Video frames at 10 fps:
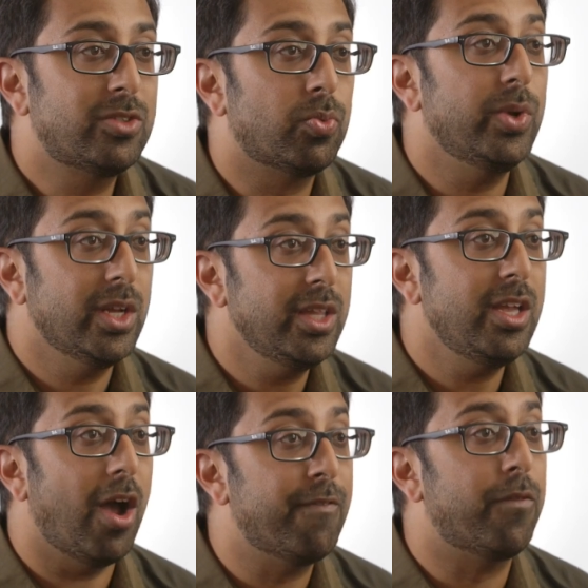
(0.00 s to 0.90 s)
It's
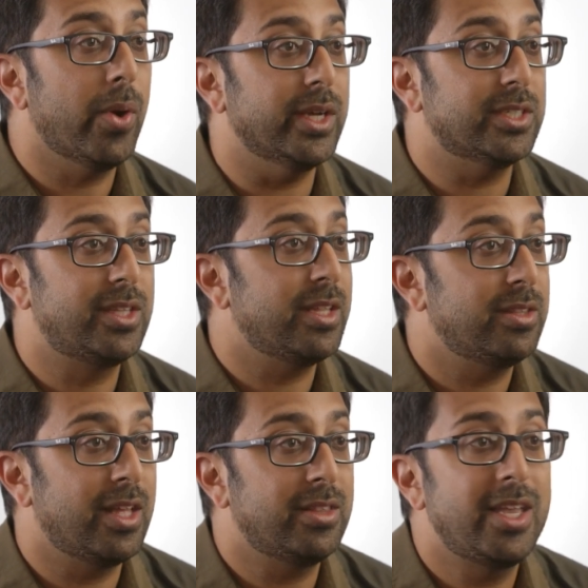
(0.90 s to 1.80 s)
really a voice
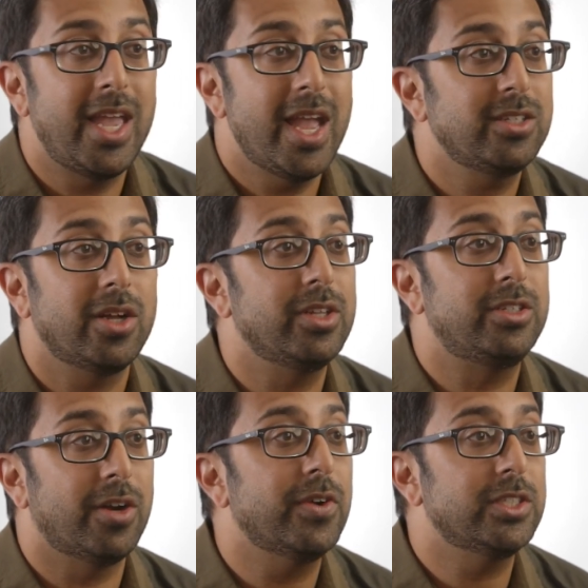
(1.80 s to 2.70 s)
that, that they can't tell the
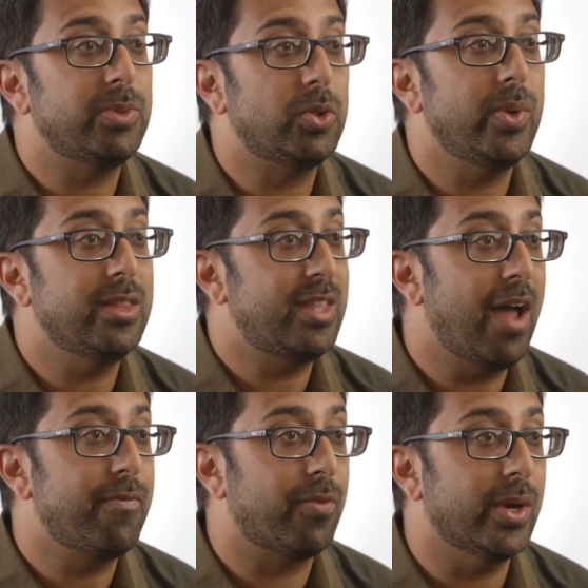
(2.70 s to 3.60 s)
difference between
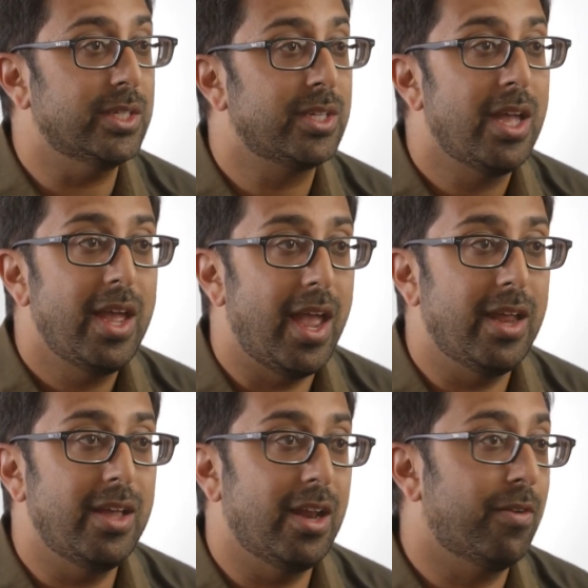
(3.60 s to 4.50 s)
that voice
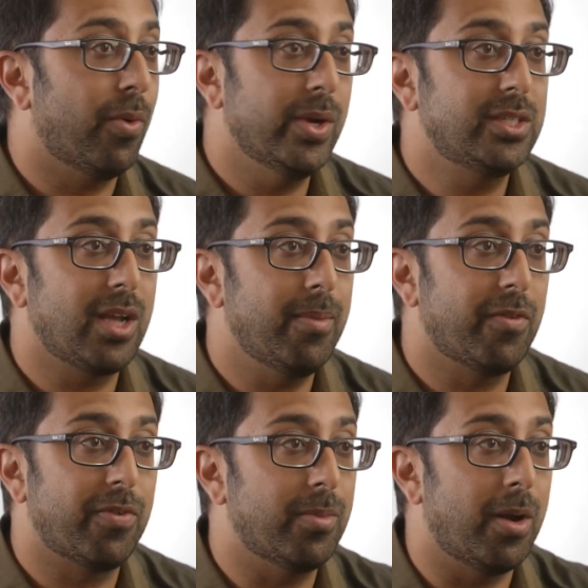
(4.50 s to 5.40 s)
and, and a voice
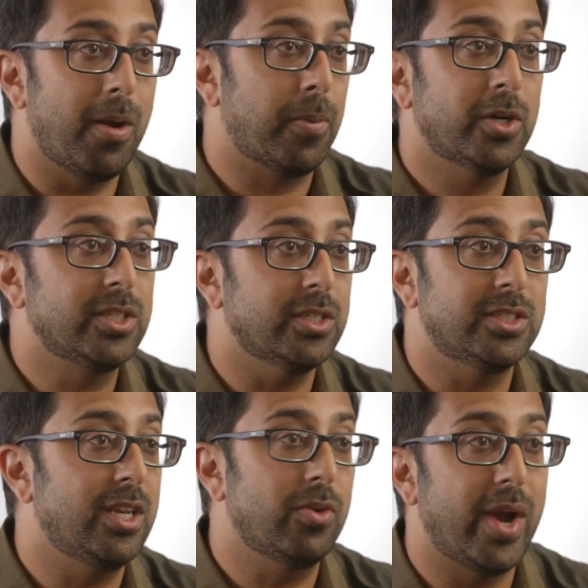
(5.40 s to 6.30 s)
coming from a, a person
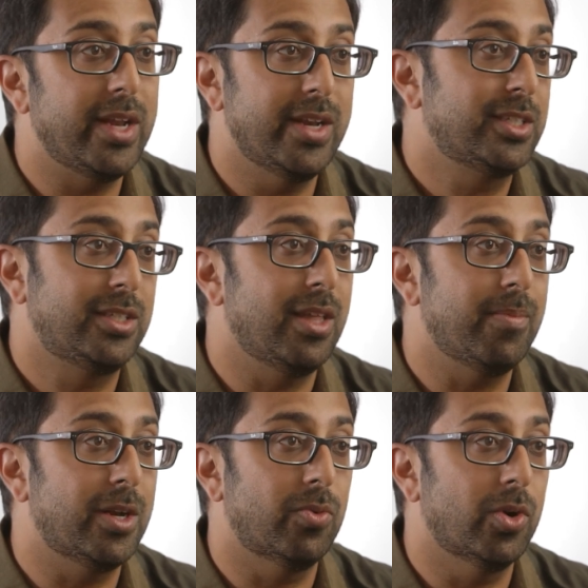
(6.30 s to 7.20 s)
sitting right next to
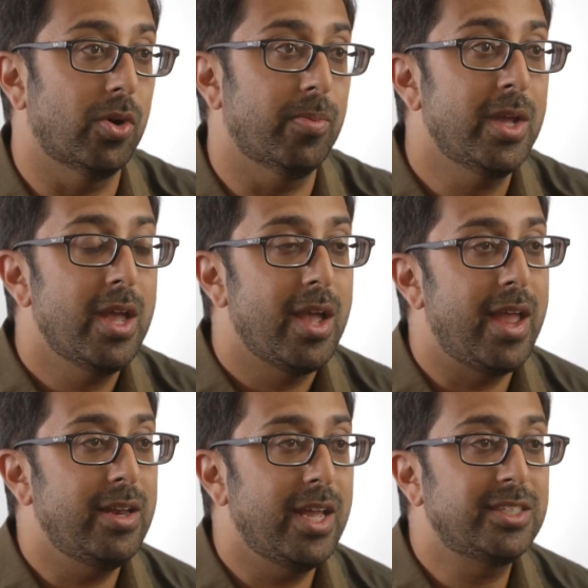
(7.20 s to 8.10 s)
them in a room.
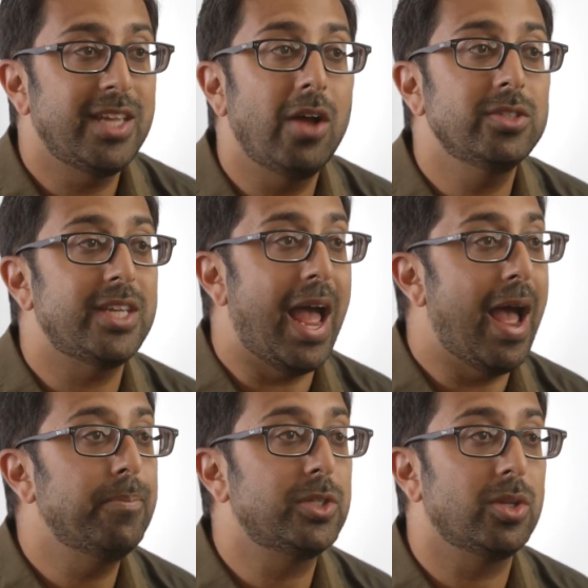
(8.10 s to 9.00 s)
And it sounds
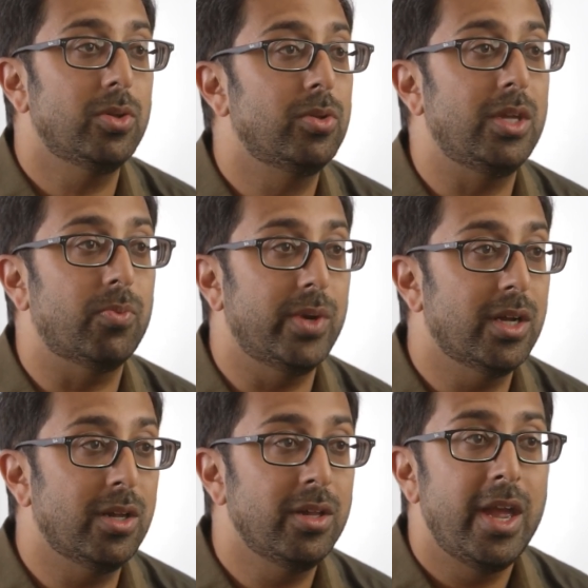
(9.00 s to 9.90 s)
absolutely
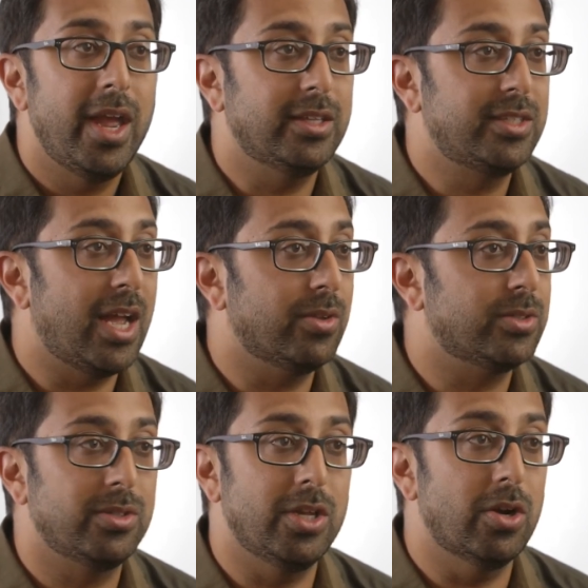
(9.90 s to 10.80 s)
real. It
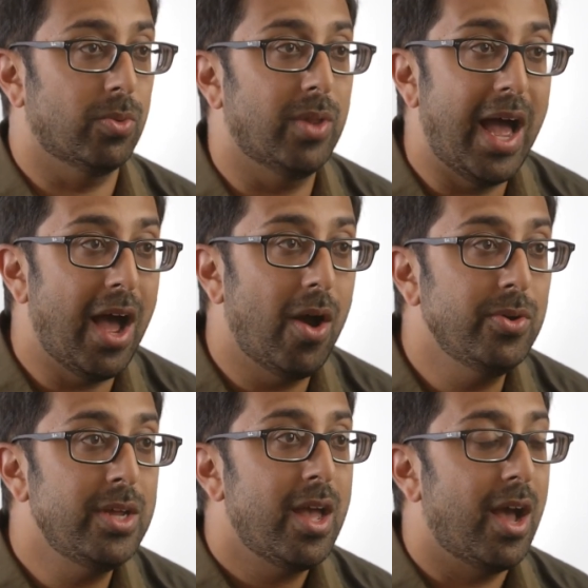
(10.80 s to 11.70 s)
sounds, you know,
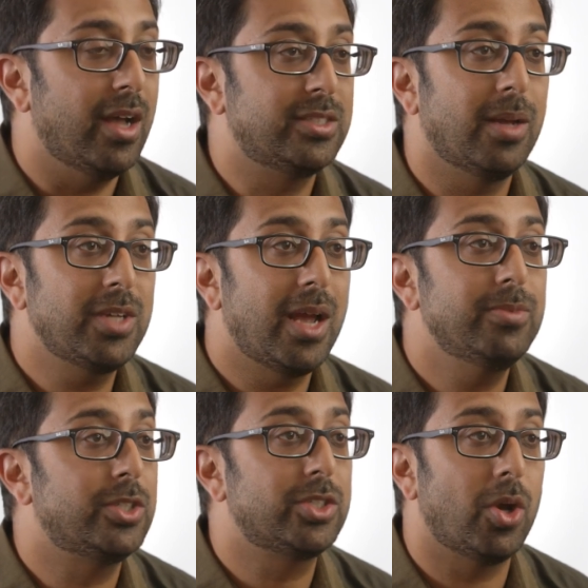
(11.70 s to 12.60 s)
loud. Uh,
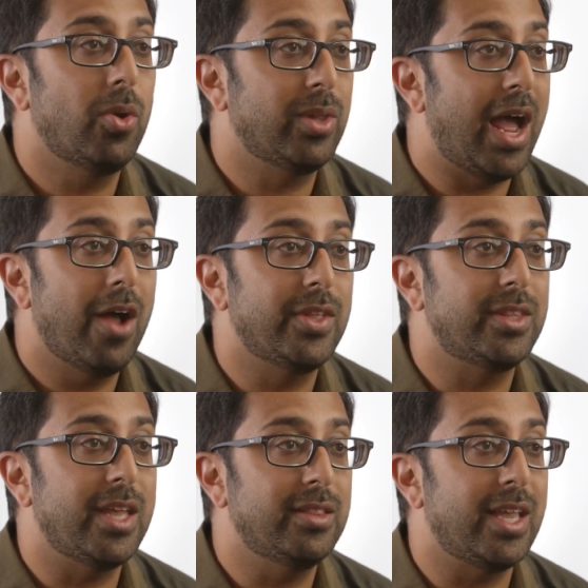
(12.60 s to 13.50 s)
sometimes it's so loud that
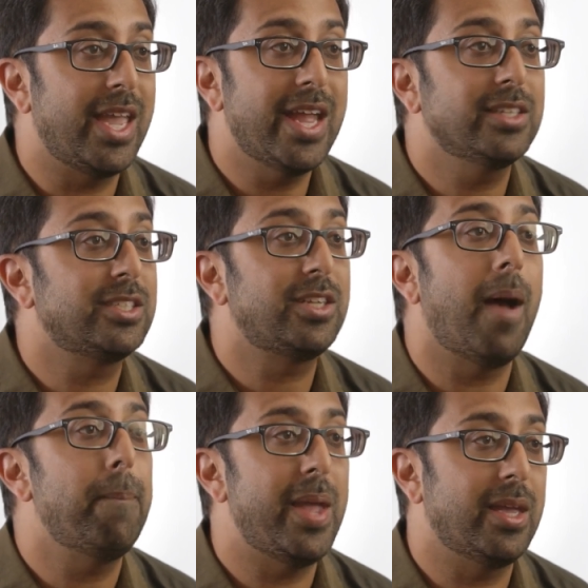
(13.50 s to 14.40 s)
they, they can't
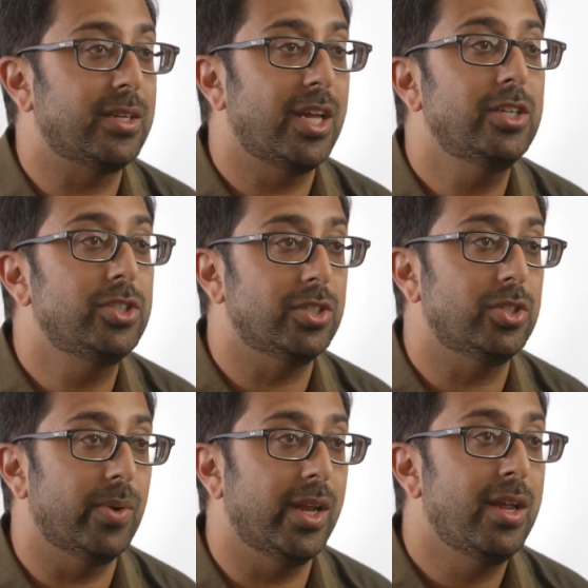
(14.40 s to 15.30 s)
stop paying attention
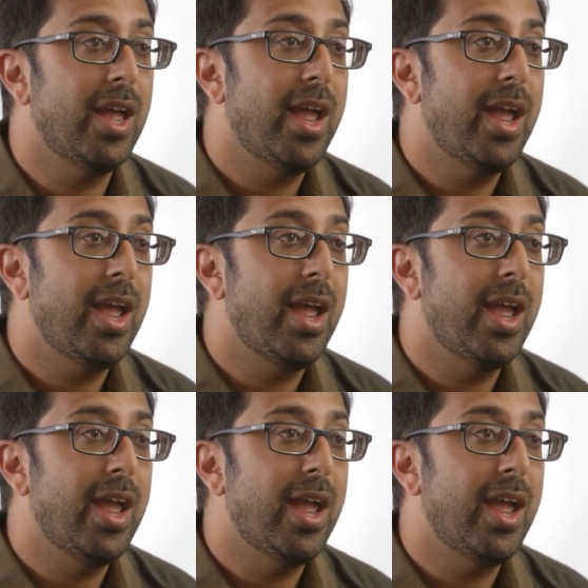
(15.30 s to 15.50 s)
to it.